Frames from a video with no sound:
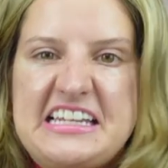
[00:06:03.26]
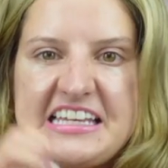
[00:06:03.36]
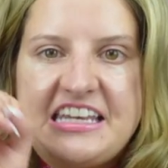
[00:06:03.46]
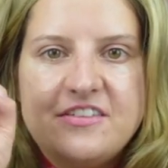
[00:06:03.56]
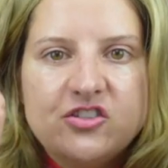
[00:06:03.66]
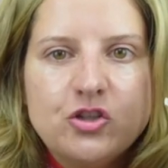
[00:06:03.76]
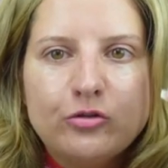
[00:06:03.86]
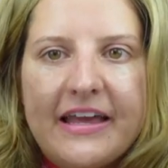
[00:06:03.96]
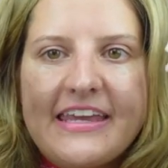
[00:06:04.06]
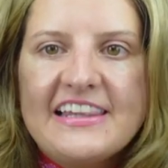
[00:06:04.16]
and it gives
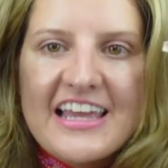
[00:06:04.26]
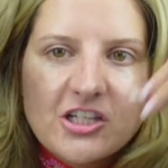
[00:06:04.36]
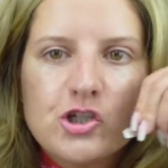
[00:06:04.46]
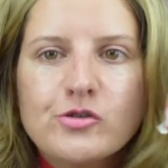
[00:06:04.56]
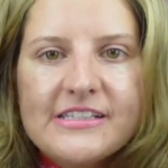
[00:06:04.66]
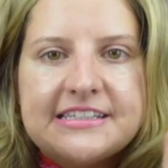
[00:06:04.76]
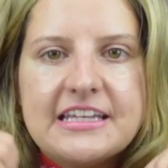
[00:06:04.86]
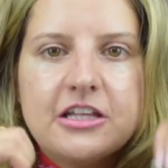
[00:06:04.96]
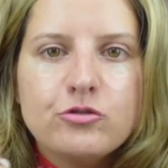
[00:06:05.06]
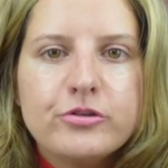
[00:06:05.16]
you like
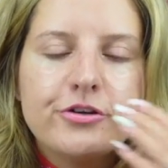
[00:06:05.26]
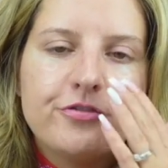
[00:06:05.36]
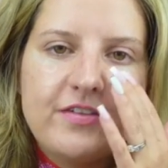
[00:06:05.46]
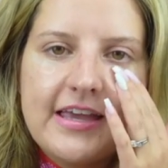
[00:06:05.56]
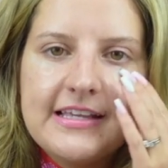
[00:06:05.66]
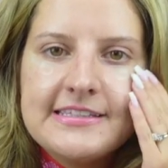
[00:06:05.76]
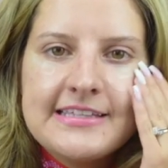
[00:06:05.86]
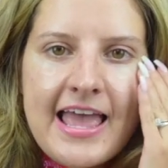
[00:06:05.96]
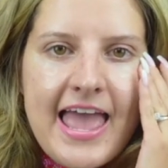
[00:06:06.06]
electricity through your face,